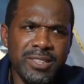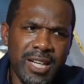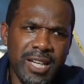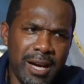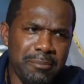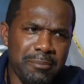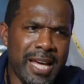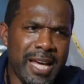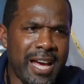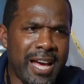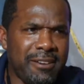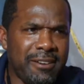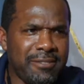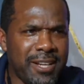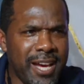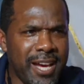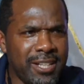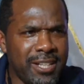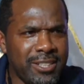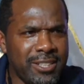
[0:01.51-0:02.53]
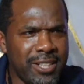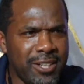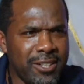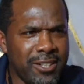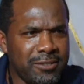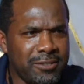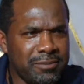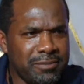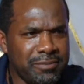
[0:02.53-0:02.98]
I'm live now, y'all.